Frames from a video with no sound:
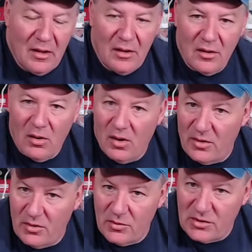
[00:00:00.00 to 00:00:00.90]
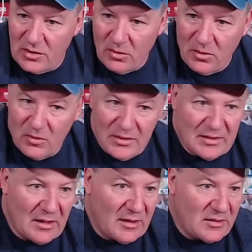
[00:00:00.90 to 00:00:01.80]
You know, are you a soloist
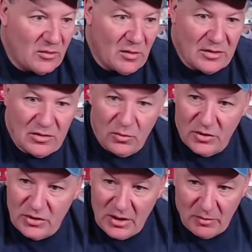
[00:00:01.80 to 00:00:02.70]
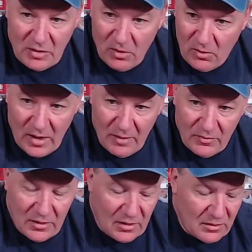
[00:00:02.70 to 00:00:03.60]
that likes to watch the One Stop Co-op,
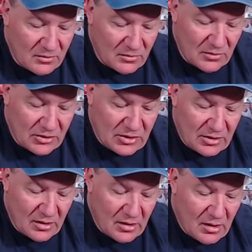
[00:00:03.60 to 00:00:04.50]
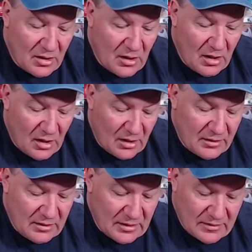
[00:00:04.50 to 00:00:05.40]
you know, which uh,
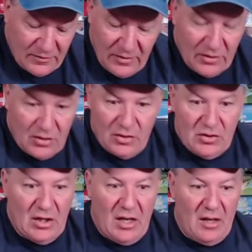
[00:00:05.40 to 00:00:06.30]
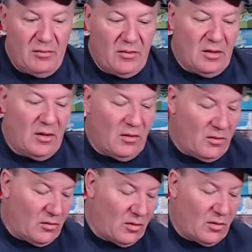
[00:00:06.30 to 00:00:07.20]
does a very good job, you know,
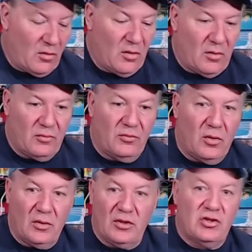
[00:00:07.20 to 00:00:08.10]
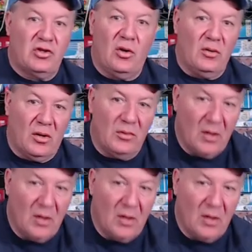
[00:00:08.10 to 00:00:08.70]
or, or rolling solo.